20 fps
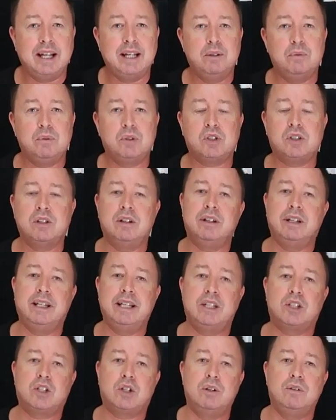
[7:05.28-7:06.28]
and it was
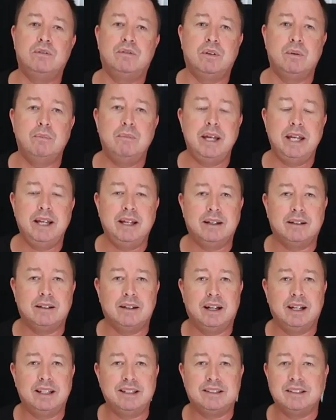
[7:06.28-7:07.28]
certainly true for me,
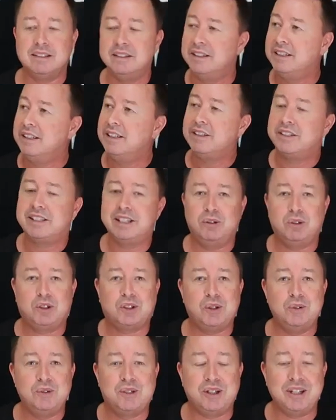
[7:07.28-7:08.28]
and still
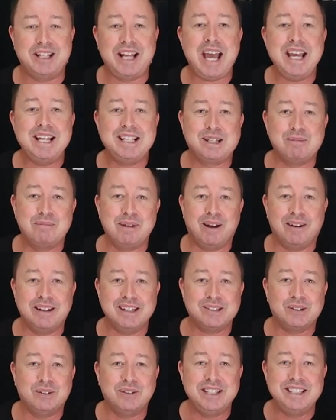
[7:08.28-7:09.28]
true today, to be
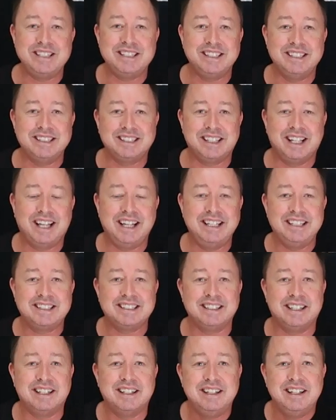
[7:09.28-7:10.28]
honest, all these years
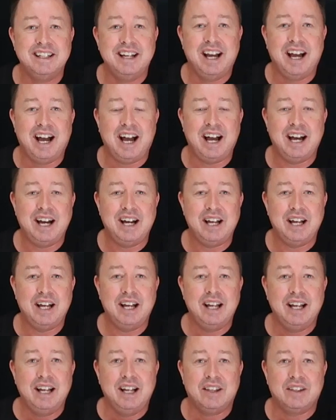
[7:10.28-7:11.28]
later.
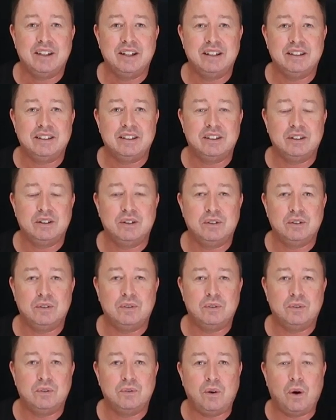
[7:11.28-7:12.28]
The
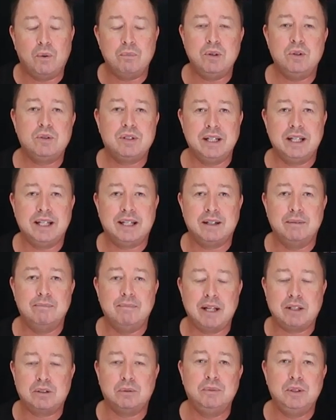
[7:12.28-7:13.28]
rock music and
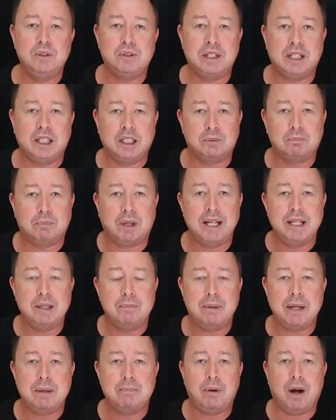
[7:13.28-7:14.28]
metal music has played
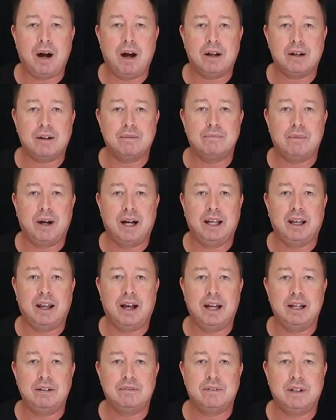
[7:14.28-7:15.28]
a big part of my
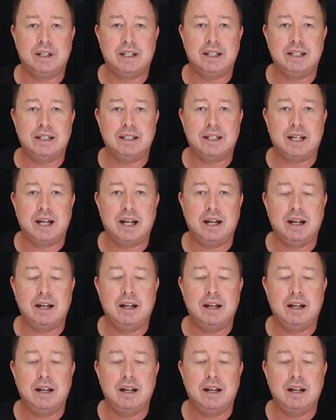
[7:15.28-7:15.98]
life, and